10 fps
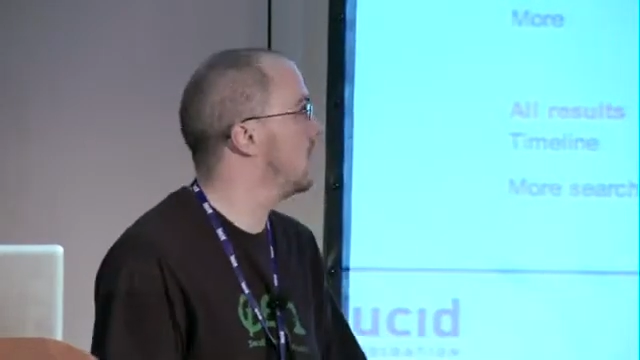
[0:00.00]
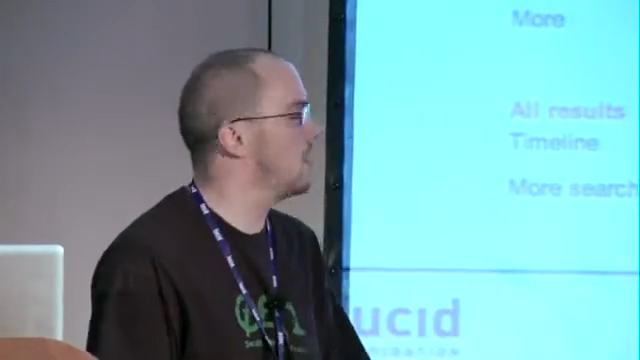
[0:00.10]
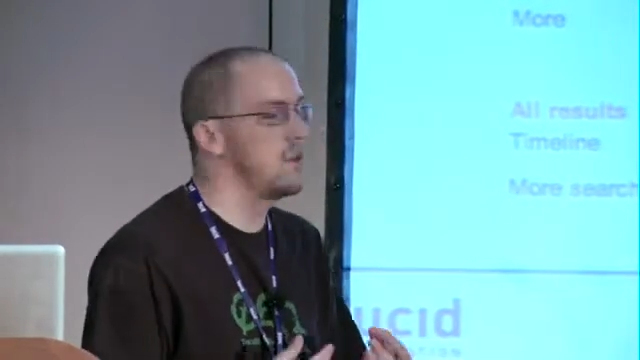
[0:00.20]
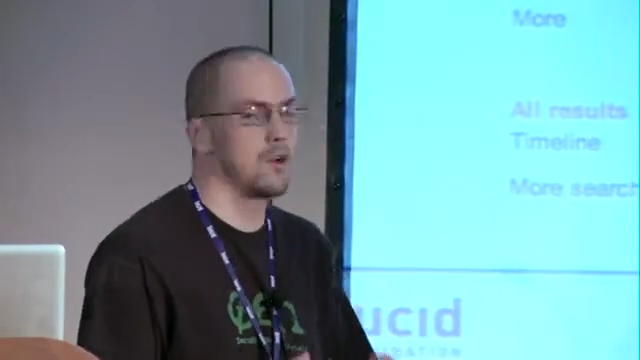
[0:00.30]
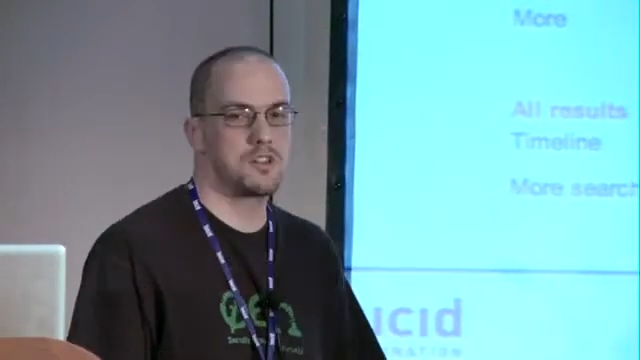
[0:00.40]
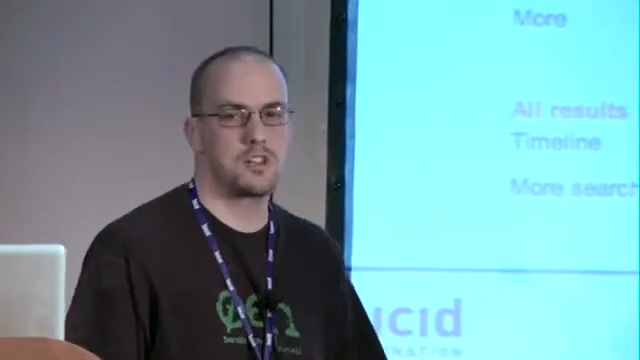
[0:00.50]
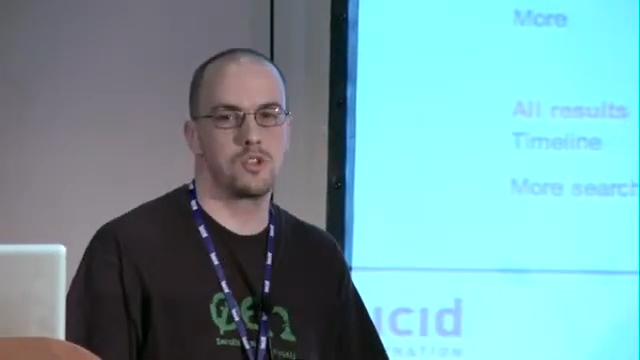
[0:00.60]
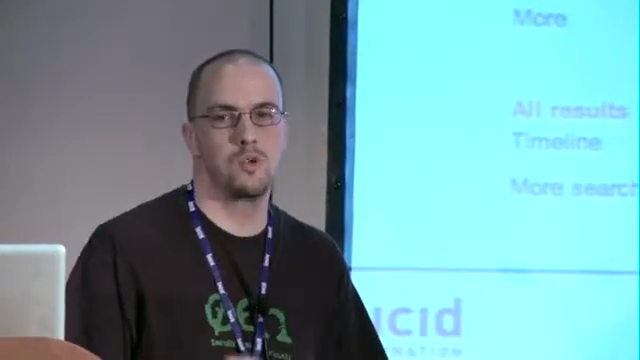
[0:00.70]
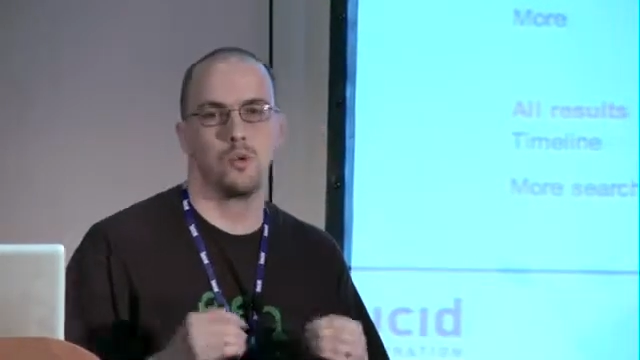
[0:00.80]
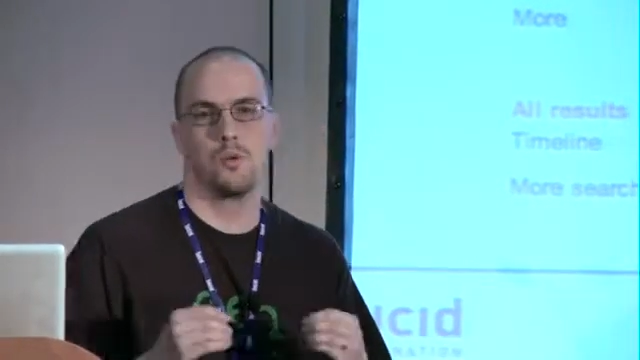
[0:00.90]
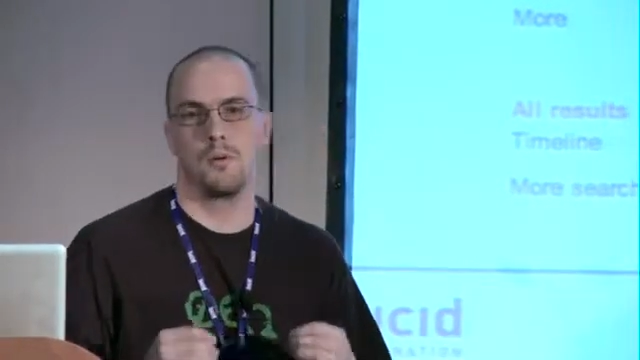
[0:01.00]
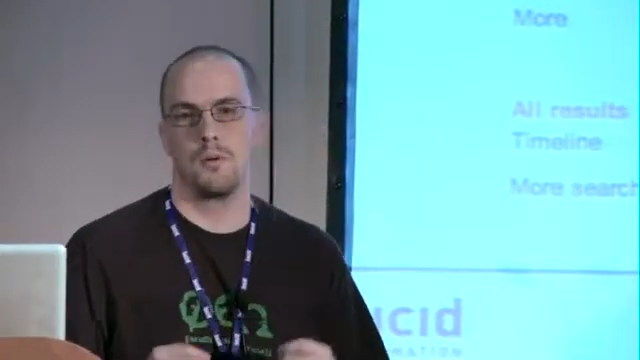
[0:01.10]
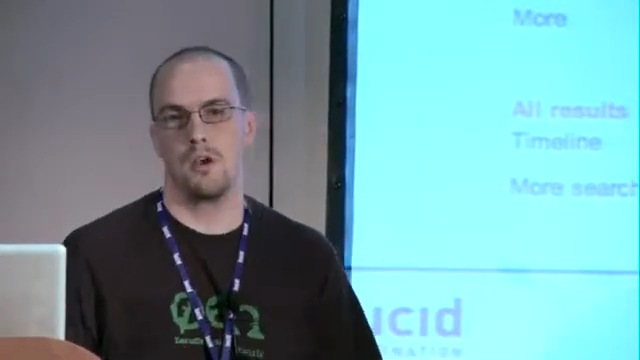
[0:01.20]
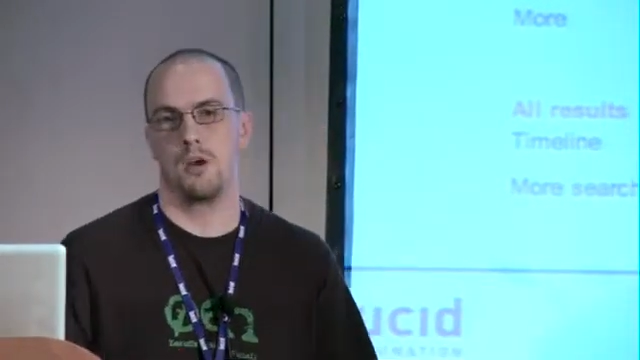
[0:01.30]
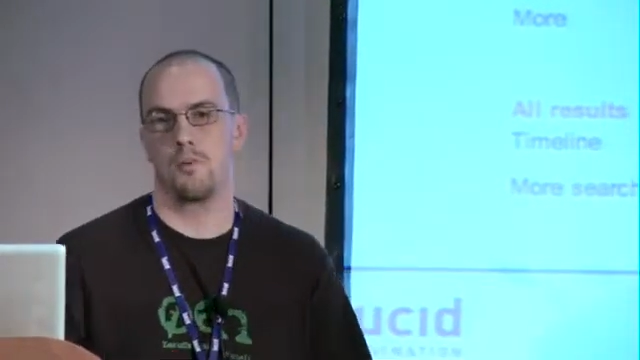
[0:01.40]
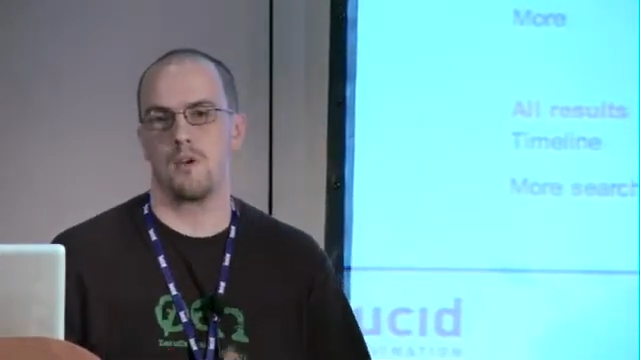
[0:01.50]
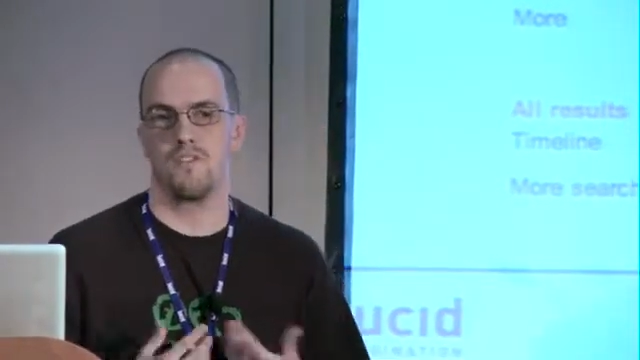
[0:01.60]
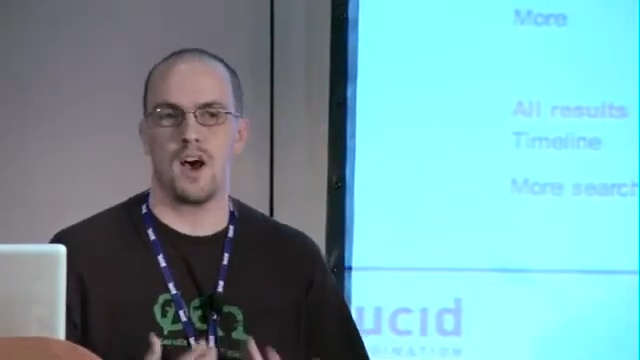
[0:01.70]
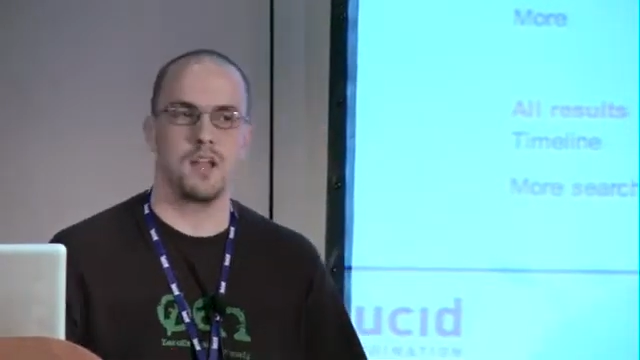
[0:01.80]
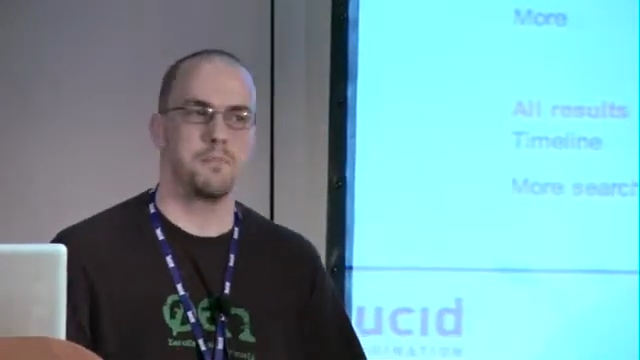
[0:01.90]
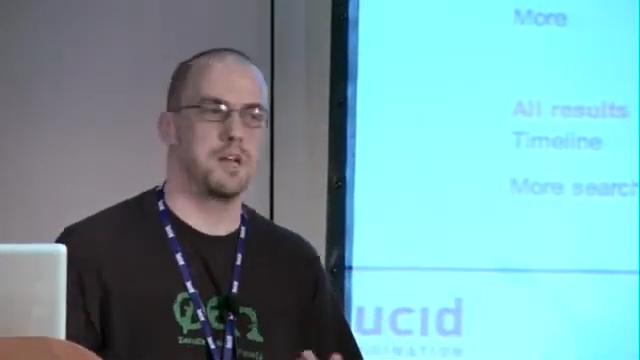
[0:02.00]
in order to provide